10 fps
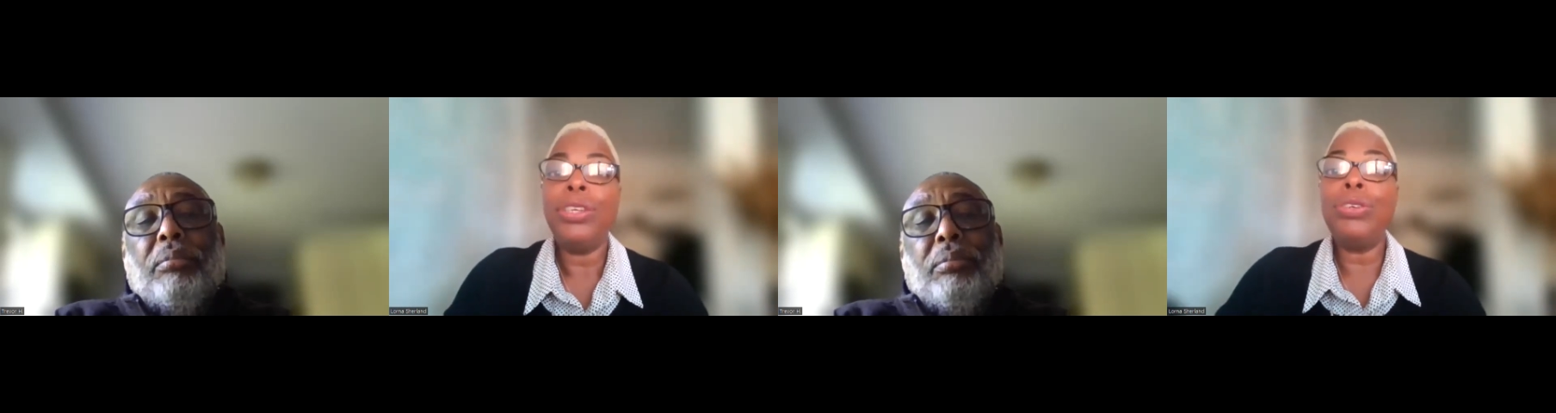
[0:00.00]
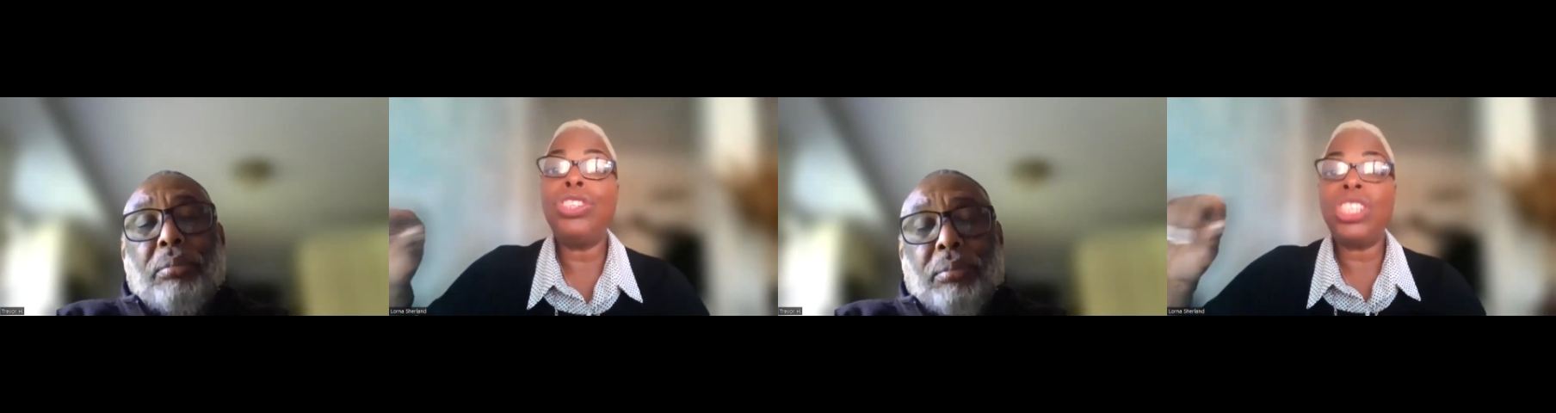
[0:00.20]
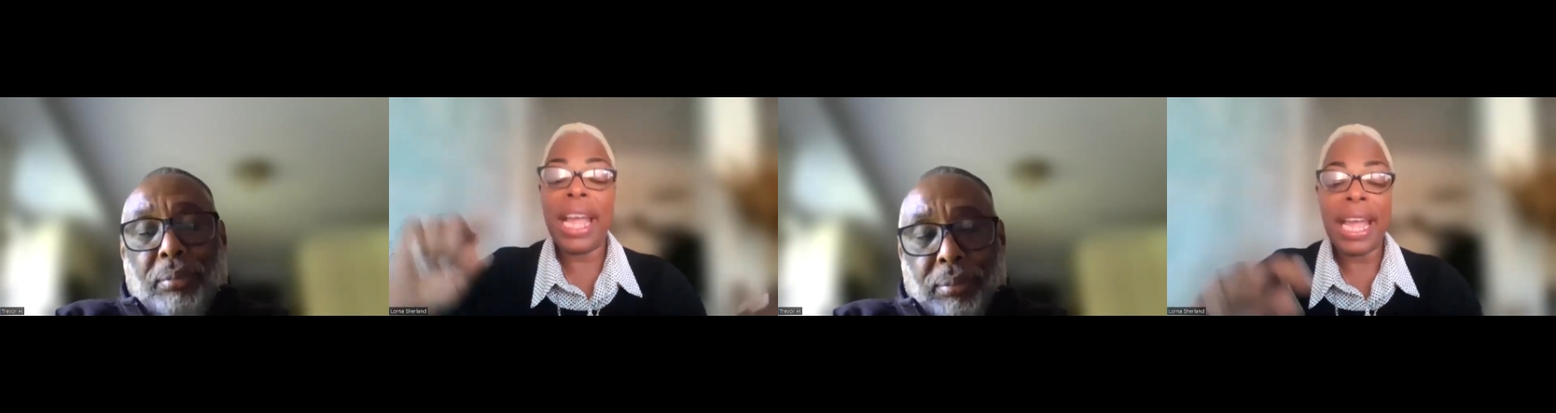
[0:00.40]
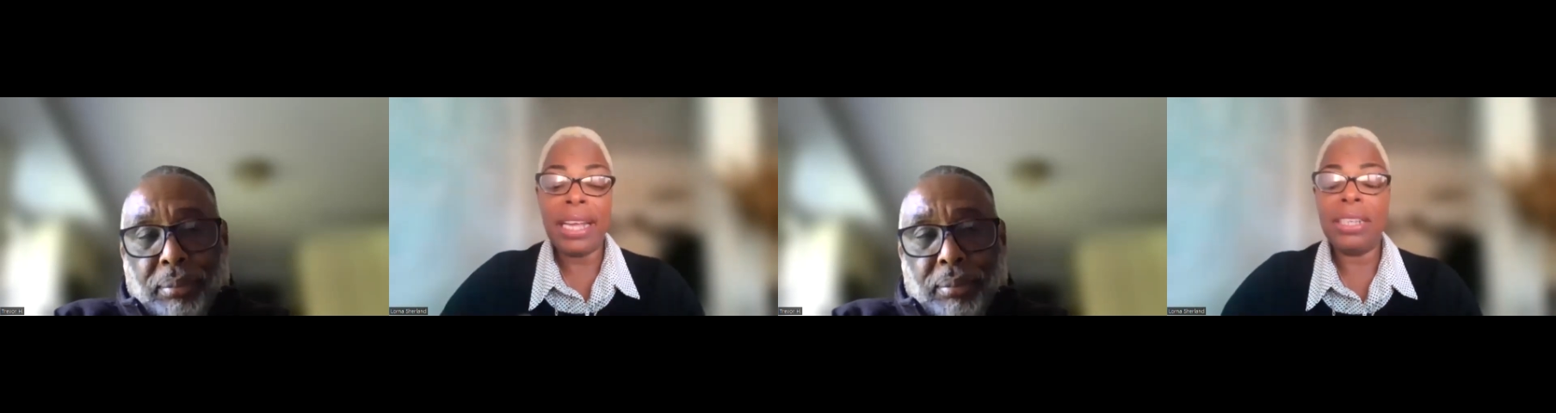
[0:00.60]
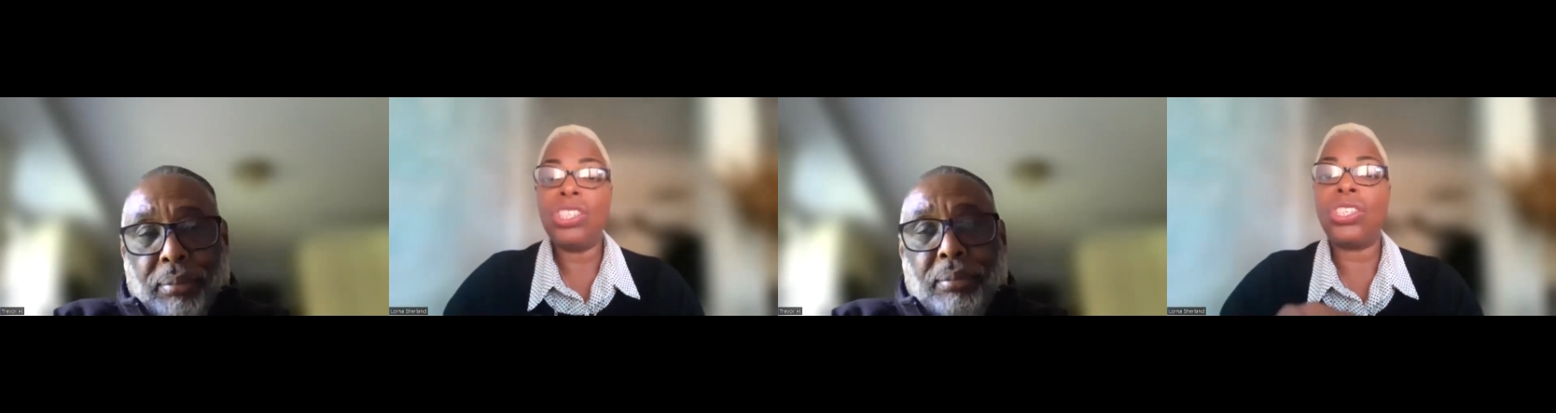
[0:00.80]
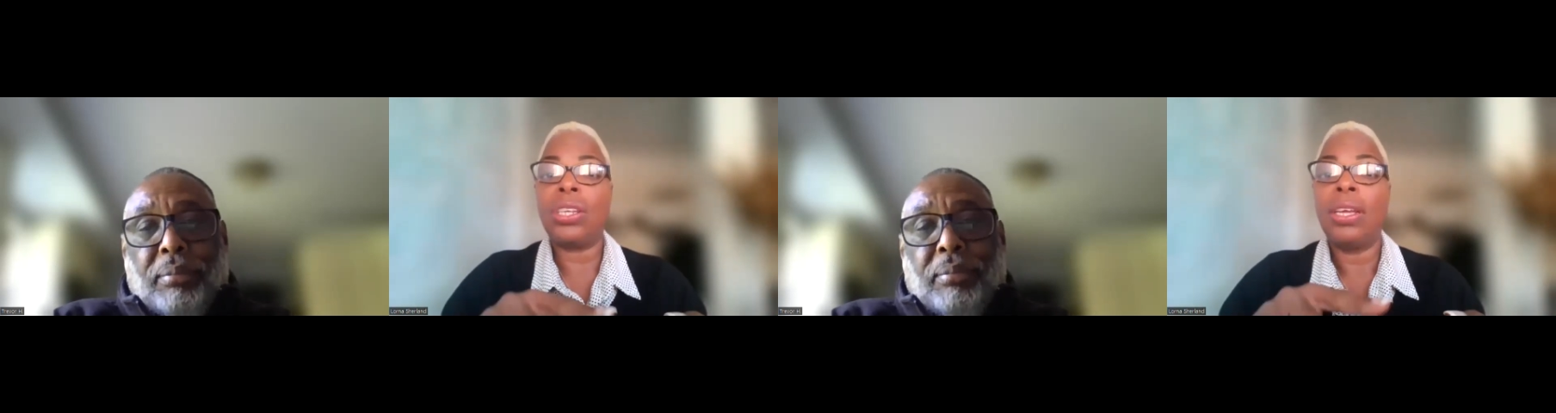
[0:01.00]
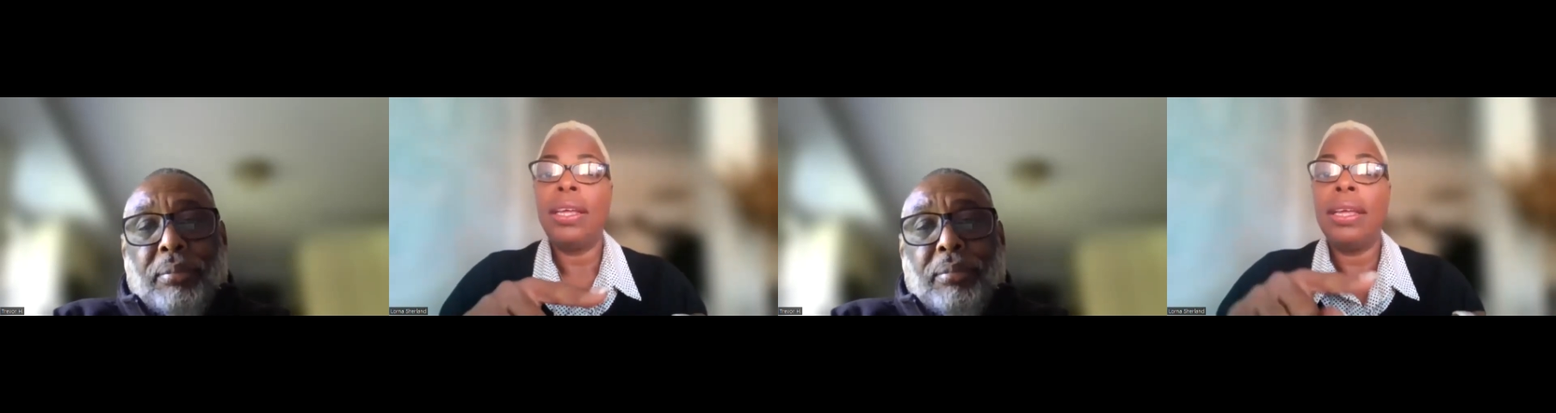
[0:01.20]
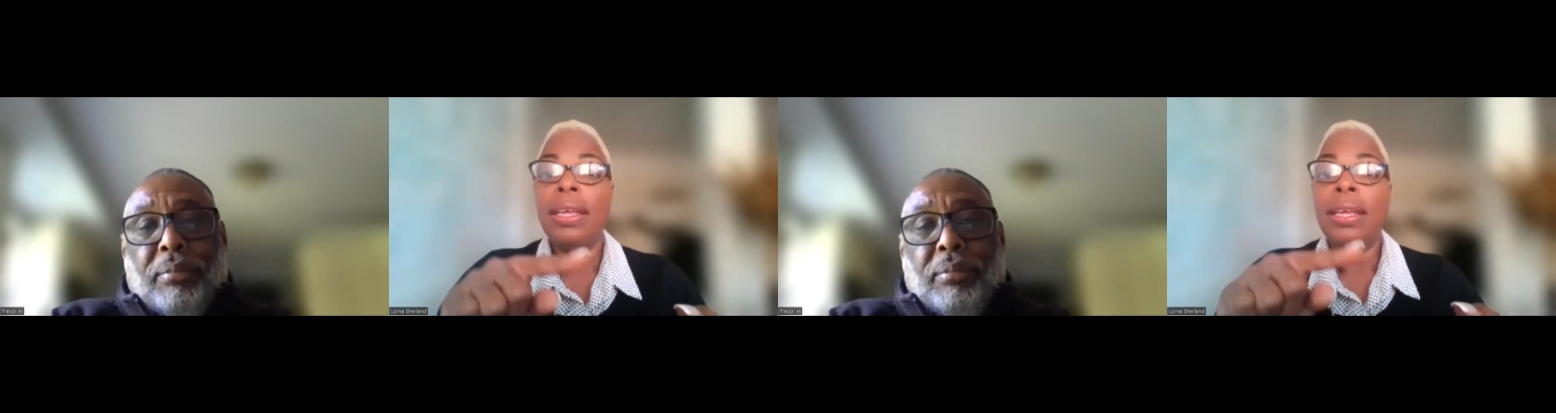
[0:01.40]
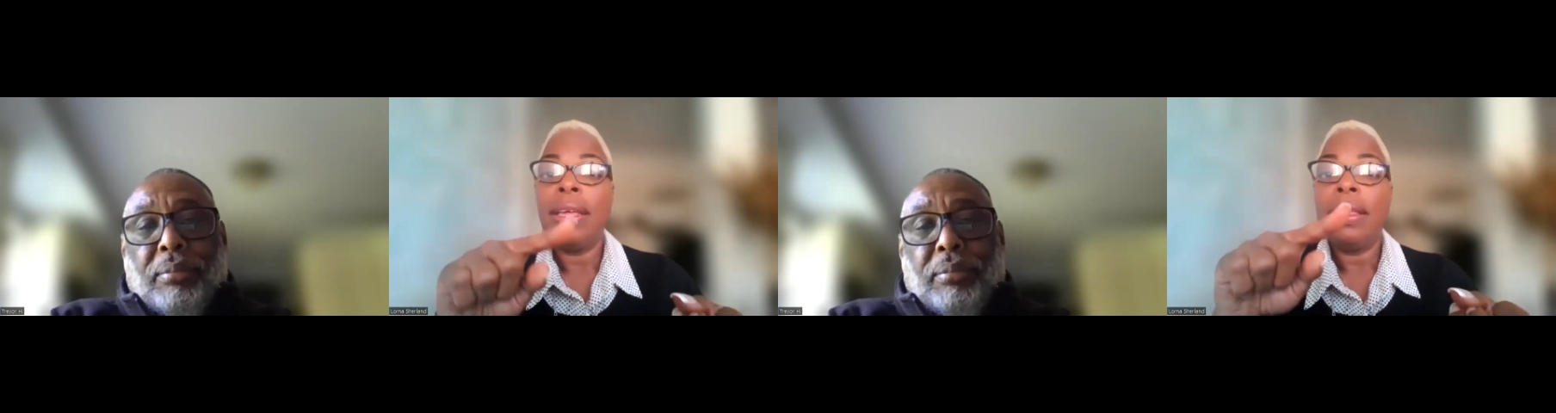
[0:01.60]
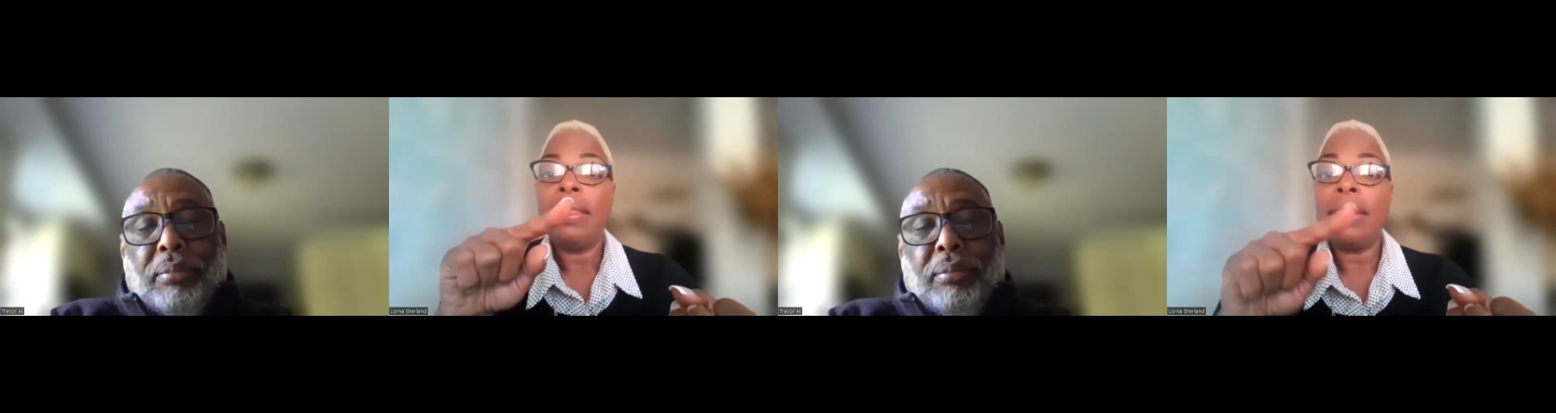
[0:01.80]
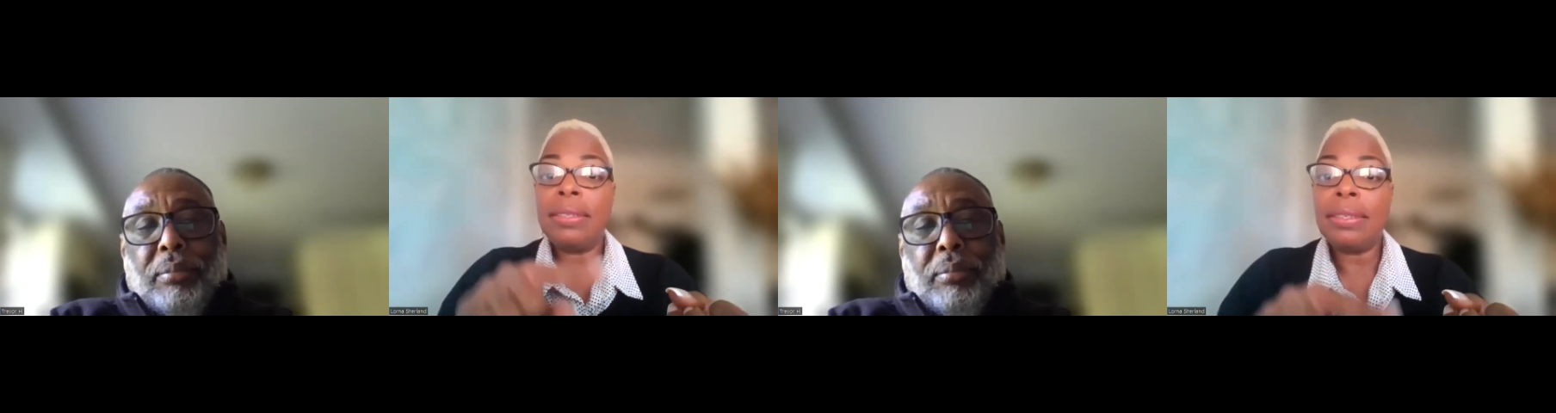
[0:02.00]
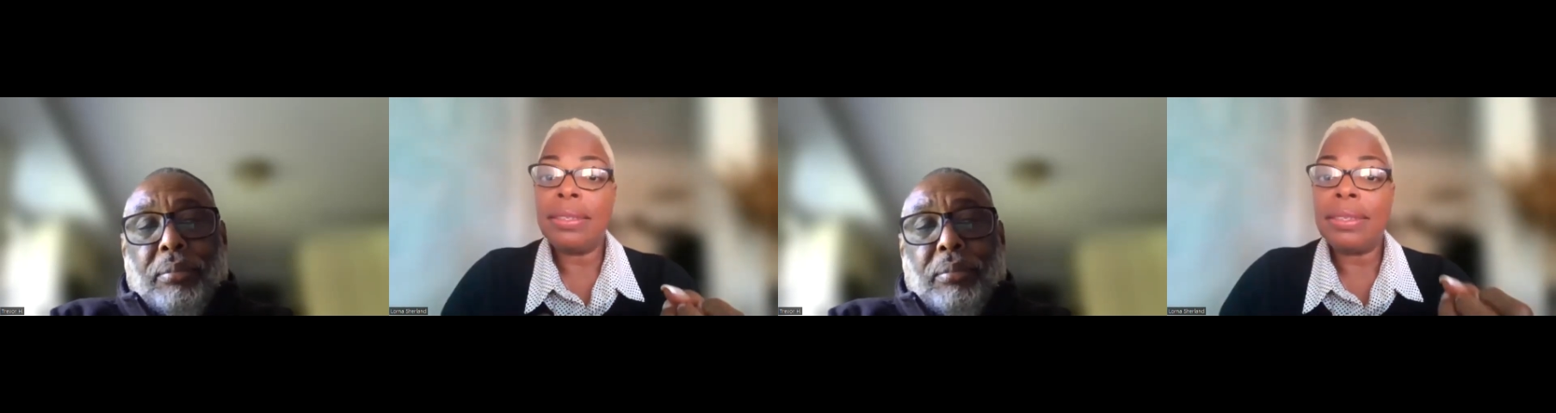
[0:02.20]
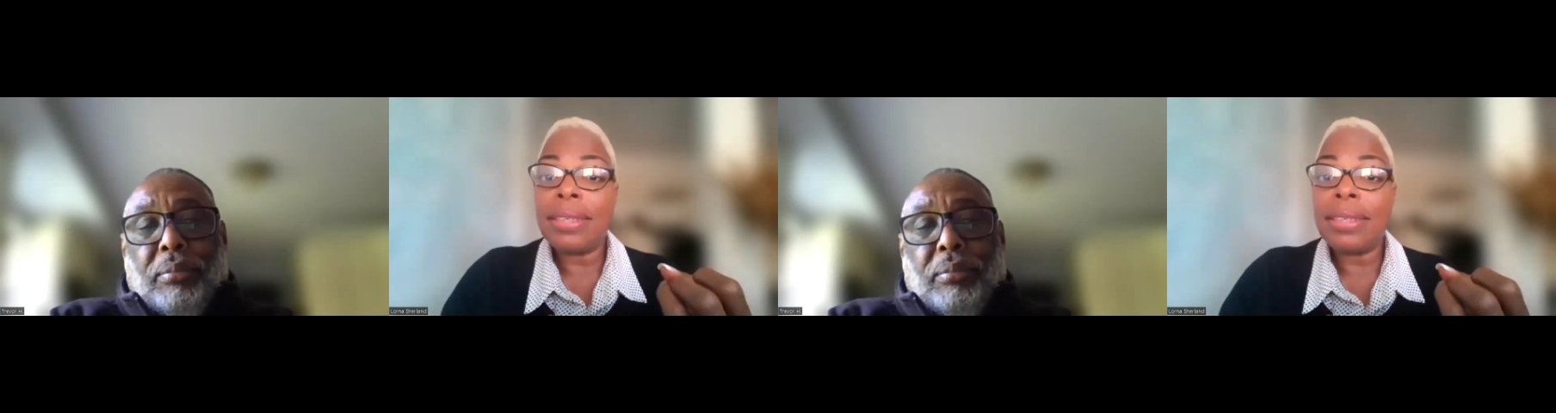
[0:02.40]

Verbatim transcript: You changed the